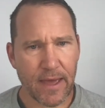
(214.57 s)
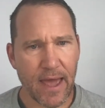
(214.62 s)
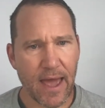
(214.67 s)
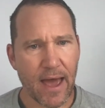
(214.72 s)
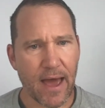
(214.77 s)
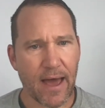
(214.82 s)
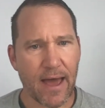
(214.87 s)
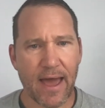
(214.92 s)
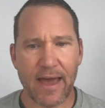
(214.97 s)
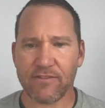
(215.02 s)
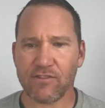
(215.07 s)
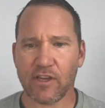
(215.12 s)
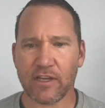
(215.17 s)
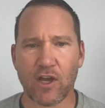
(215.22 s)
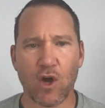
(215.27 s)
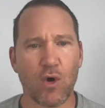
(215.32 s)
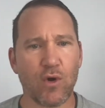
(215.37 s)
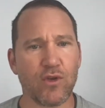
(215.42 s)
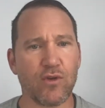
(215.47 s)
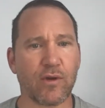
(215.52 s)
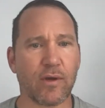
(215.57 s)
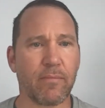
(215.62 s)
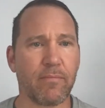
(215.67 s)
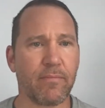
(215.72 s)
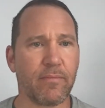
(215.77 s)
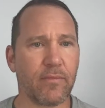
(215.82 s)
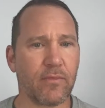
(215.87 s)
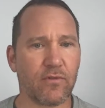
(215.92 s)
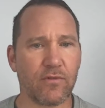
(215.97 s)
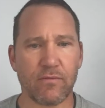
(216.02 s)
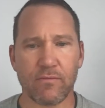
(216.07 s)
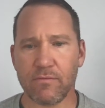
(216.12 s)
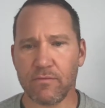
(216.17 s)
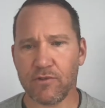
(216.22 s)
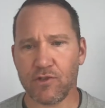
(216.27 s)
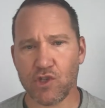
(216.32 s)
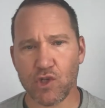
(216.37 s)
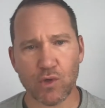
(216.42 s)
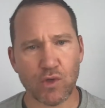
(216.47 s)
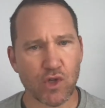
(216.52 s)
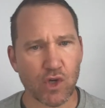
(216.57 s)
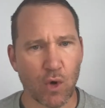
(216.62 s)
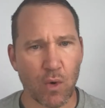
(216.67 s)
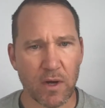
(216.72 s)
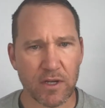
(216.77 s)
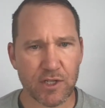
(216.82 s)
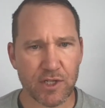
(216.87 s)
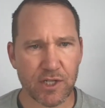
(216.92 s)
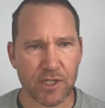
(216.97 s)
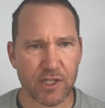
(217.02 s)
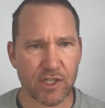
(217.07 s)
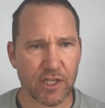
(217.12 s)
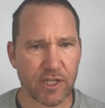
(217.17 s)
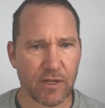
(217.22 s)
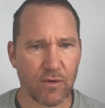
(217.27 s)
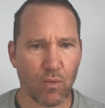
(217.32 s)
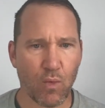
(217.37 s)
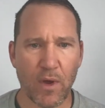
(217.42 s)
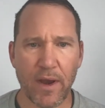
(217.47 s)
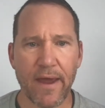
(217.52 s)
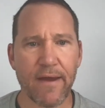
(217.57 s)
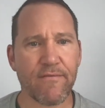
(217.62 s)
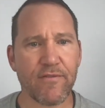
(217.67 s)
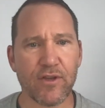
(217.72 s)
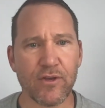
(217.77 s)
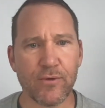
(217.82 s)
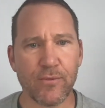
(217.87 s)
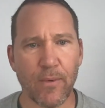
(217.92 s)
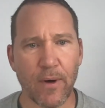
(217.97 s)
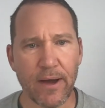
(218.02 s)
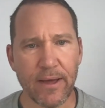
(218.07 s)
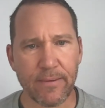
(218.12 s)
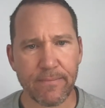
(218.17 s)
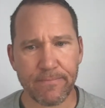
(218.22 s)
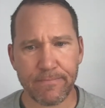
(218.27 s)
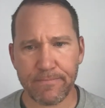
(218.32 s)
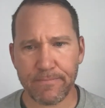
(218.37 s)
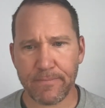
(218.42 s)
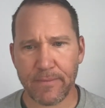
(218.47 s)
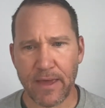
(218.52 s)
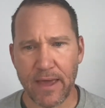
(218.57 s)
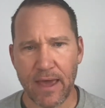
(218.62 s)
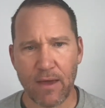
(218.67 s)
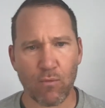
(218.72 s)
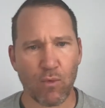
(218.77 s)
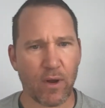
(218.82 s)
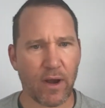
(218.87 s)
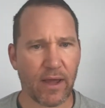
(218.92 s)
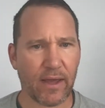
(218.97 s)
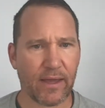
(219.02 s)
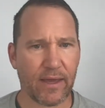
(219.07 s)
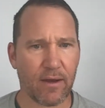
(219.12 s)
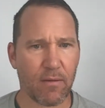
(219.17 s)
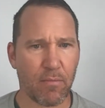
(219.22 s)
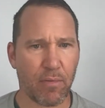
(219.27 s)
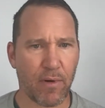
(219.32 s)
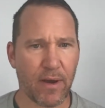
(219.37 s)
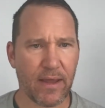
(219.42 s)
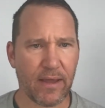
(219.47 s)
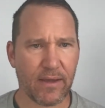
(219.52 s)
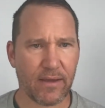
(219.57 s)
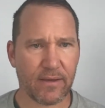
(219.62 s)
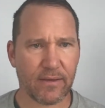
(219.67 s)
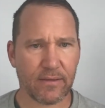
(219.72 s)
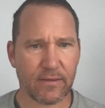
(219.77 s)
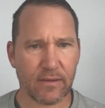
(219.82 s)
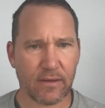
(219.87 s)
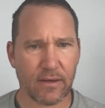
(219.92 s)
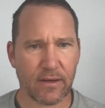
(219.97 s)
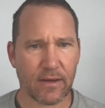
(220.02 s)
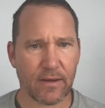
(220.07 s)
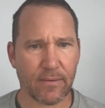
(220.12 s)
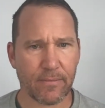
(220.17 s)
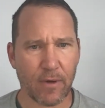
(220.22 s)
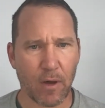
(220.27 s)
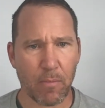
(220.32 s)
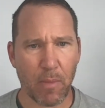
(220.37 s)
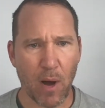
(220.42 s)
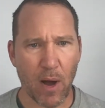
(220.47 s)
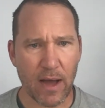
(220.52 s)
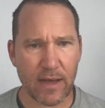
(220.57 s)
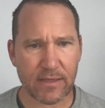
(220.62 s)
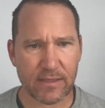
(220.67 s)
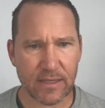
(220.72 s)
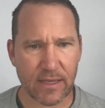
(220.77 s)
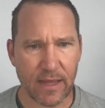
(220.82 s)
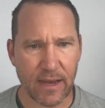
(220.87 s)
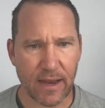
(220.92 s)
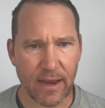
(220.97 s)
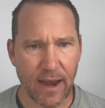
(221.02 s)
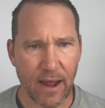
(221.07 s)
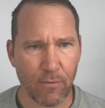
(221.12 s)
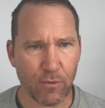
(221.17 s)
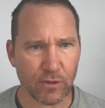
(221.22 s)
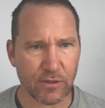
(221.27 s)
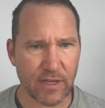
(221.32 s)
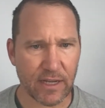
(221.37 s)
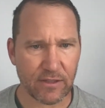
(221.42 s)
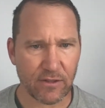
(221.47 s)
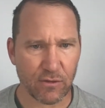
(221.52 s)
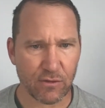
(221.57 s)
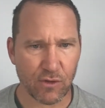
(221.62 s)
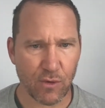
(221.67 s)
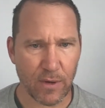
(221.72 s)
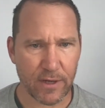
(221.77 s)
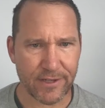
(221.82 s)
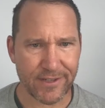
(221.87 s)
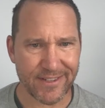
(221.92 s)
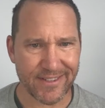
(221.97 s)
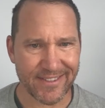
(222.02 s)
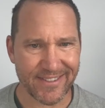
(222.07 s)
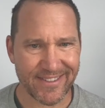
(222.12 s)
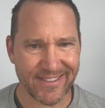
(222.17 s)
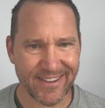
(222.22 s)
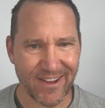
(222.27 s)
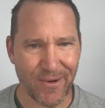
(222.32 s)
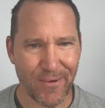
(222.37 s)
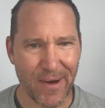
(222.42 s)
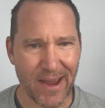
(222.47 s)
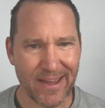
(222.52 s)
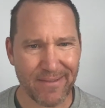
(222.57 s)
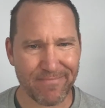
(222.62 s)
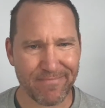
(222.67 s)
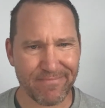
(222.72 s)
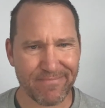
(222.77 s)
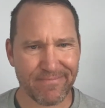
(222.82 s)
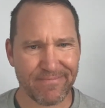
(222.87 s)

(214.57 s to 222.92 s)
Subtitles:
As I go, you can shoot your questions in whenever you want. And when I get a break, a pause, and then I will take those questions. All right?